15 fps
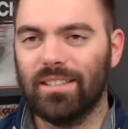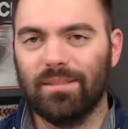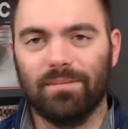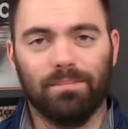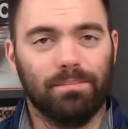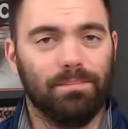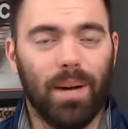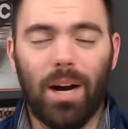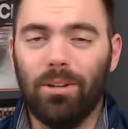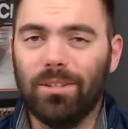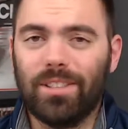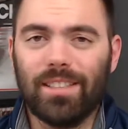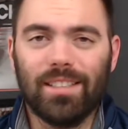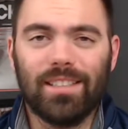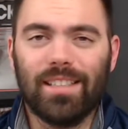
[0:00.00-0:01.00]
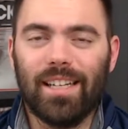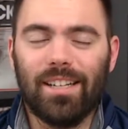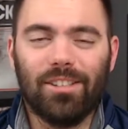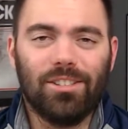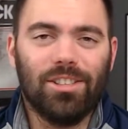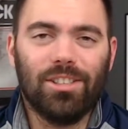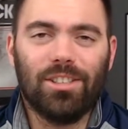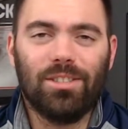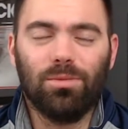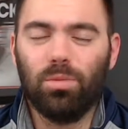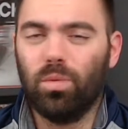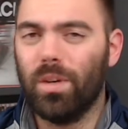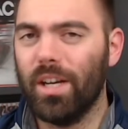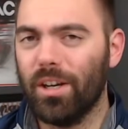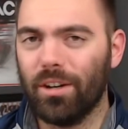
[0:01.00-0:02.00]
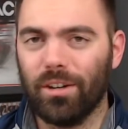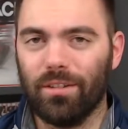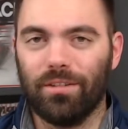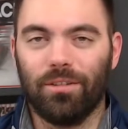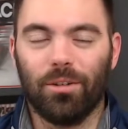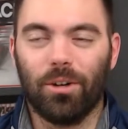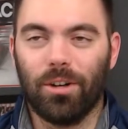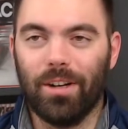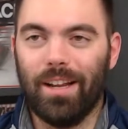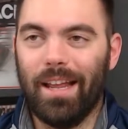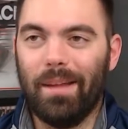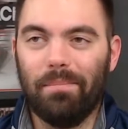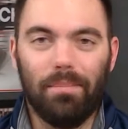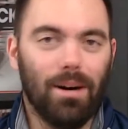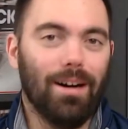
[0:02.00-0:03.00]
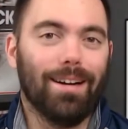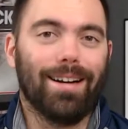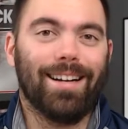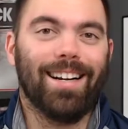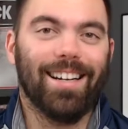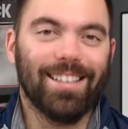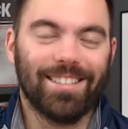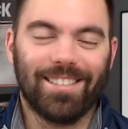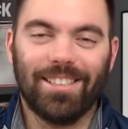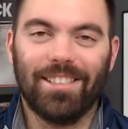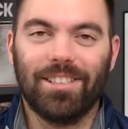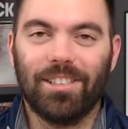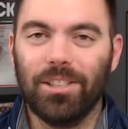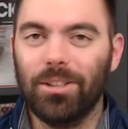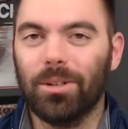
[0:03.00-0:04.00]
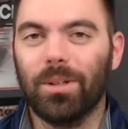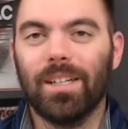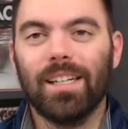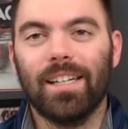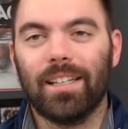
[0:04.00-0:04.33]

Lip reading: bounces that are just weird for a puck to do.